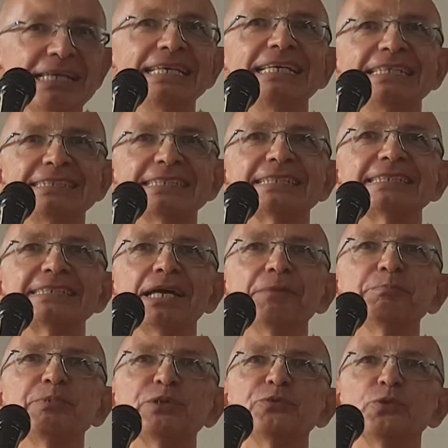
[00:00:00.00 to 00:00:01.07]
his
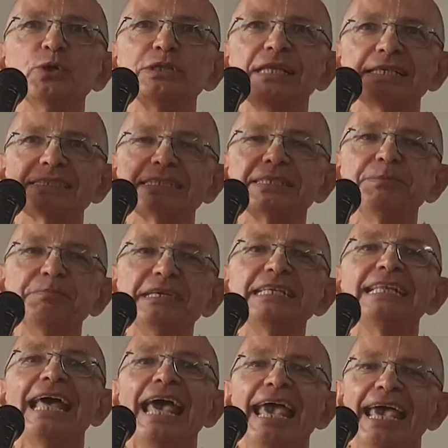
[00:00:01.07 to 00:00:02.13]
example what does it
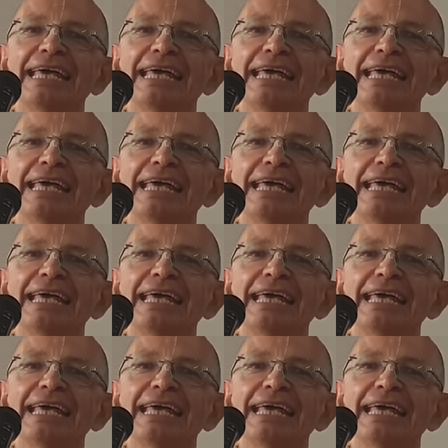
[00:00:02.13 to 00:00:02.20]
mean